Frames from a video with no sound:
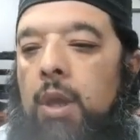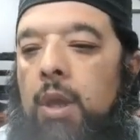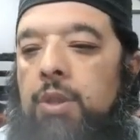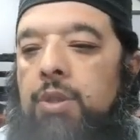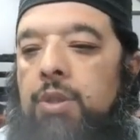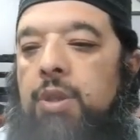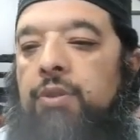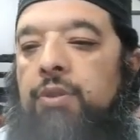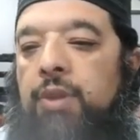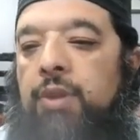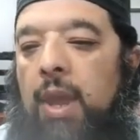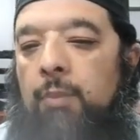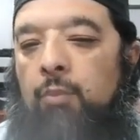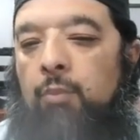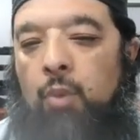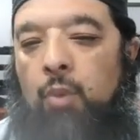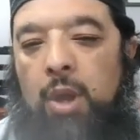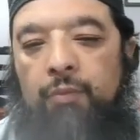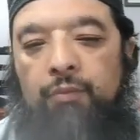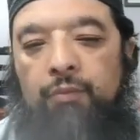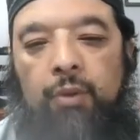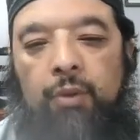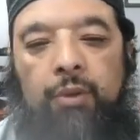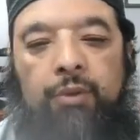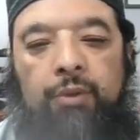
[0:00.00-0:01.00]
In the same
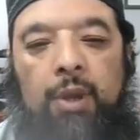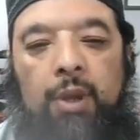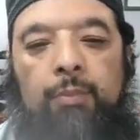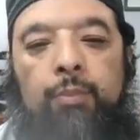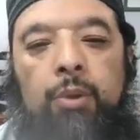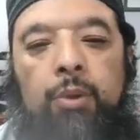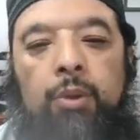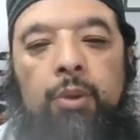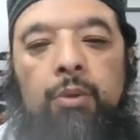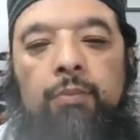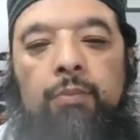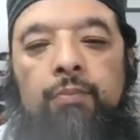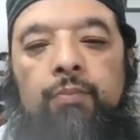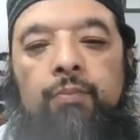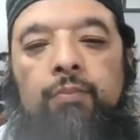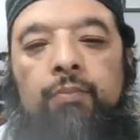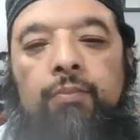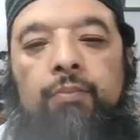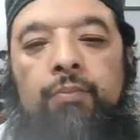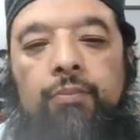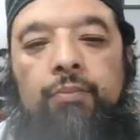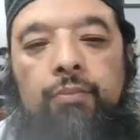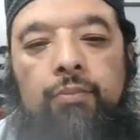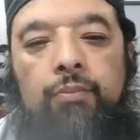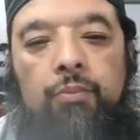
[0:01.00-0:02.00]
way, for example,
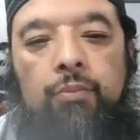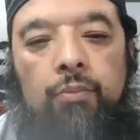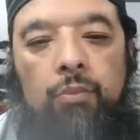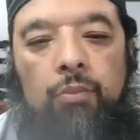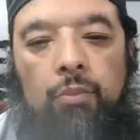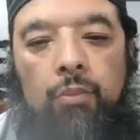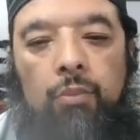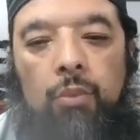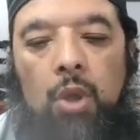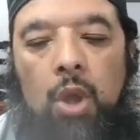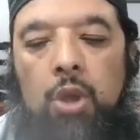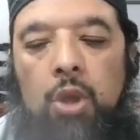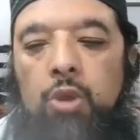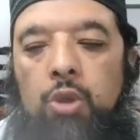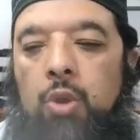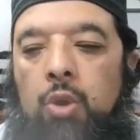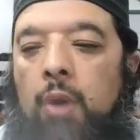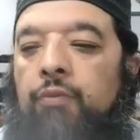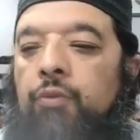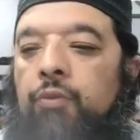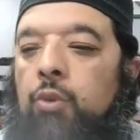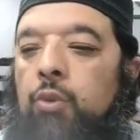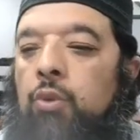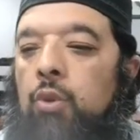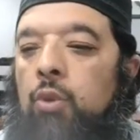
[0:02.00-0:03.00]
you
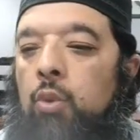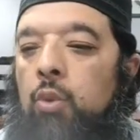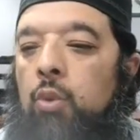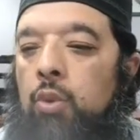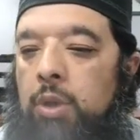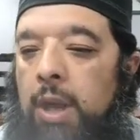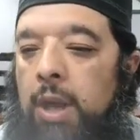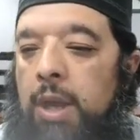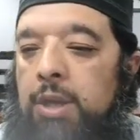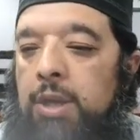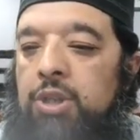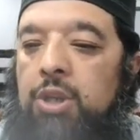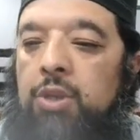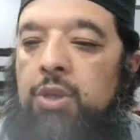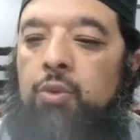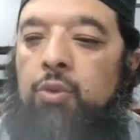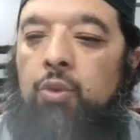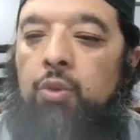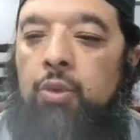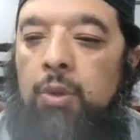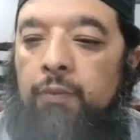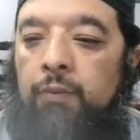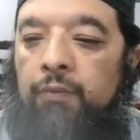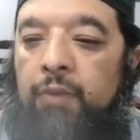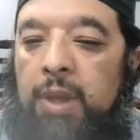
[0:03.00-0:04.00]
have Surah Al-Quraysh and
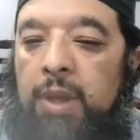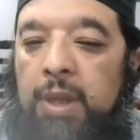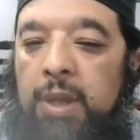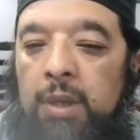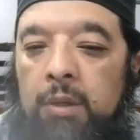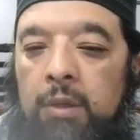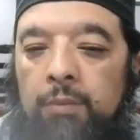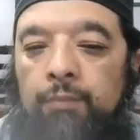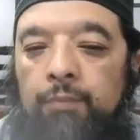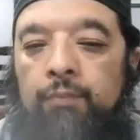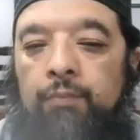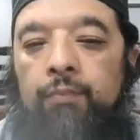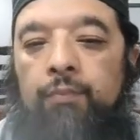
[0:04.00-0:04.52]
Surah Al-Fil.